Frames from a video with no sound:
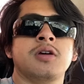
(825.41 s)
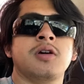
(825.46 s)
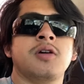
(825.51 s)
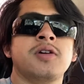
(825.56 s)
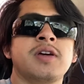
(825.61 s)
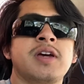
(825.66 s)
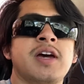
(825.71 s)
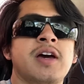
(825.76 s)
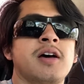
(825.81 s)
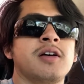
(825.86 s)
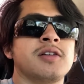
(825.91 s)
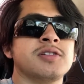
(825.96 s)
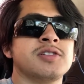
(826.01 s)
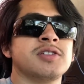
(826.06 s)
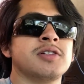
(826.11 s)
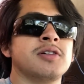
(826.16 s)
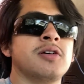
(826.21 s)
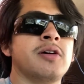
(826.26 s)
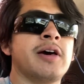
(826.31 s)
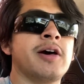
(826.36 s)
Oh yeah,
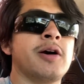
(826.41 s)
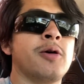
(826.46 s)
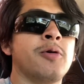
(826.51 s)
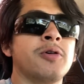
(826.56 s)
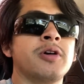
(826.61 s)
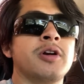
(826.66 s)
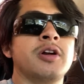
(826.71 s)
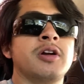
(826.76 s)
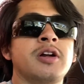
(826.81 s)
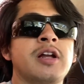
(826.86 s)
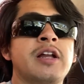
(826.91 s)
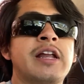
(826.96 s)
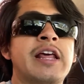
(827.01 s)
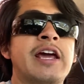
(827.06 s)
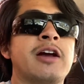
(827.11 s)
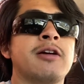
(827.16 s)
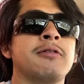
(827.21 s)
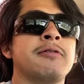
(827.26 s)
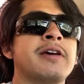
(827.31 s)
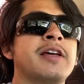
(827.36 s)
also I ordered an
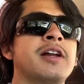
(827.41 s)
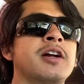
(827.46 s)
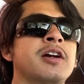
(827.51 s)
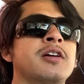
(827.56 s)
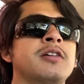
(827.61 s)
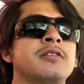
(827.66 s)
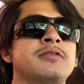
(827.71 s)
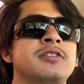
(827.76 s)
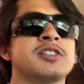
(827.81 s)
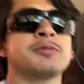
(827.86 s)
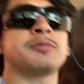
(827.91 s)
aerator, this